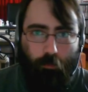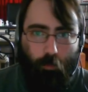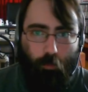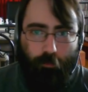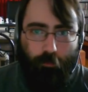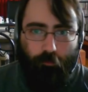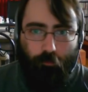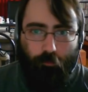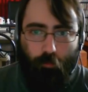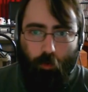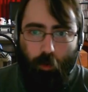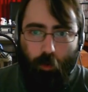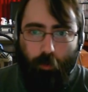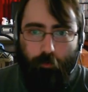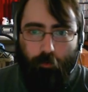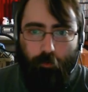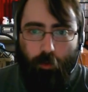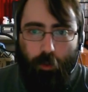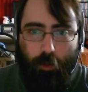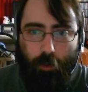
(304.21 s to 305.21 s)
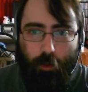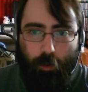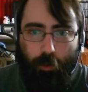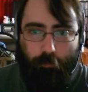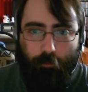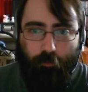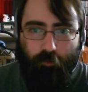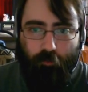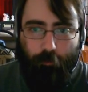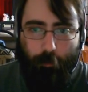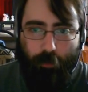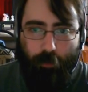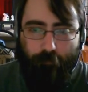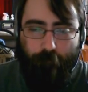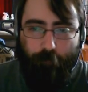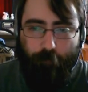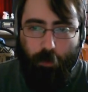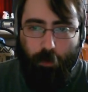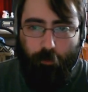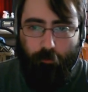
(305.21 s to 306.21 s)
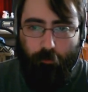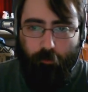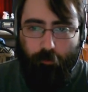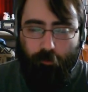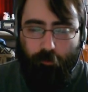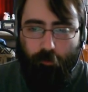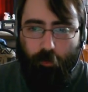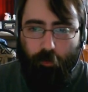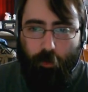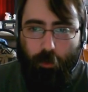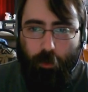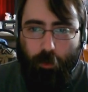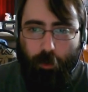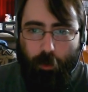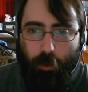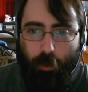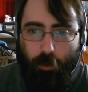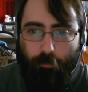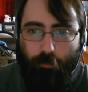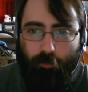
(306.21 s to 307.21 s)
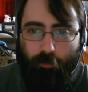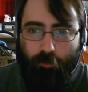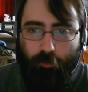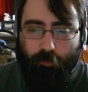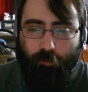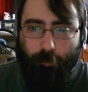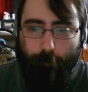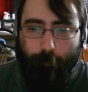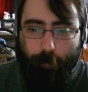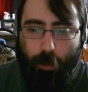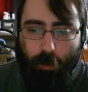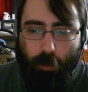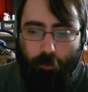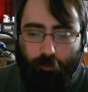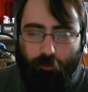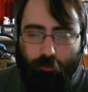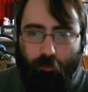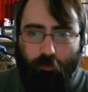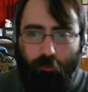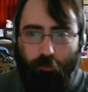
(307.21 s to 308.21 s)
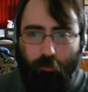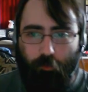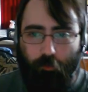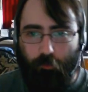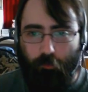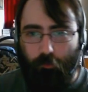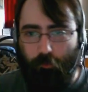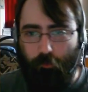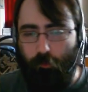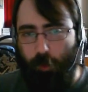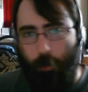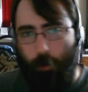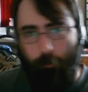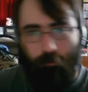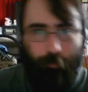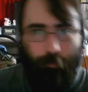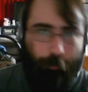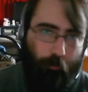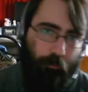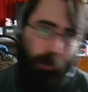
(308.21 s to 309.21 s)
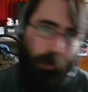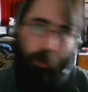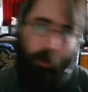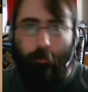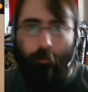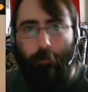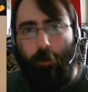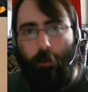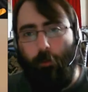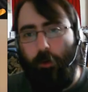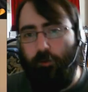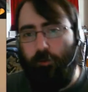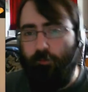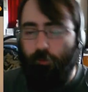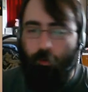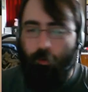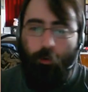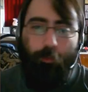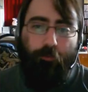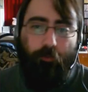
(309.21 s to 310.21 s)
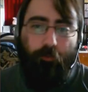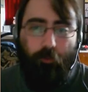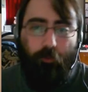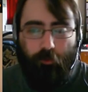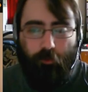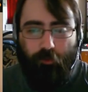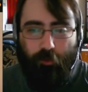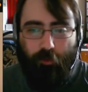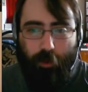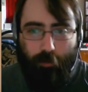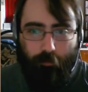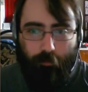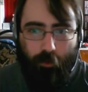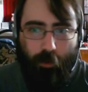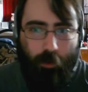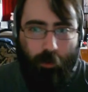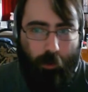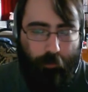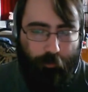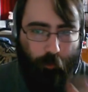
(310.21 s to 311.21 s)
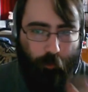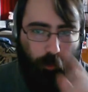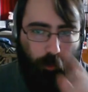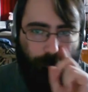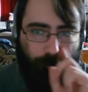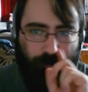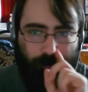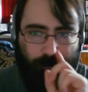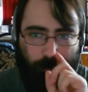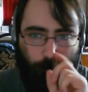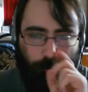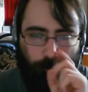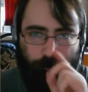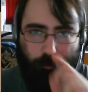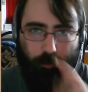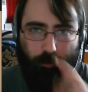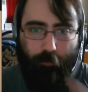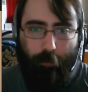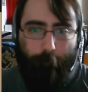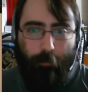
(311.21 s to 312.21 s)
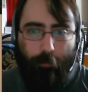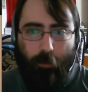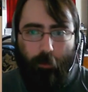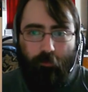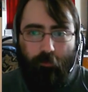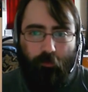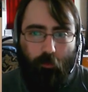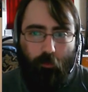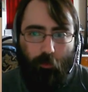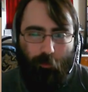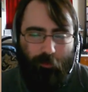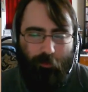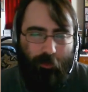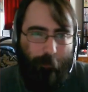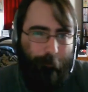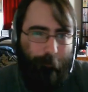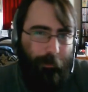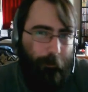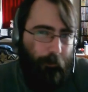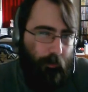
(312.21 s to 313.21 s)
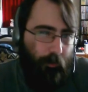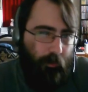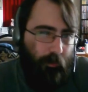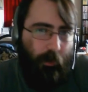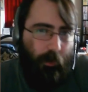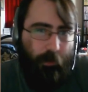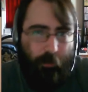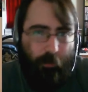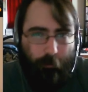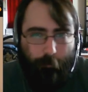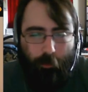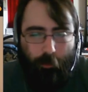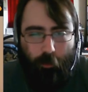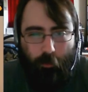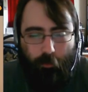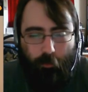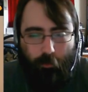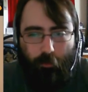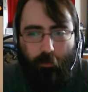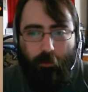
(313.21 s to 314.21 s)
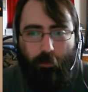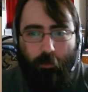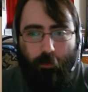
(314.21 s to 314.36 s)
restaurant. These are my funds. This is the buzz. This is how much people are talking about my restaurant or whatever. It's got a 30% return on that buzz. So some people are talking about it.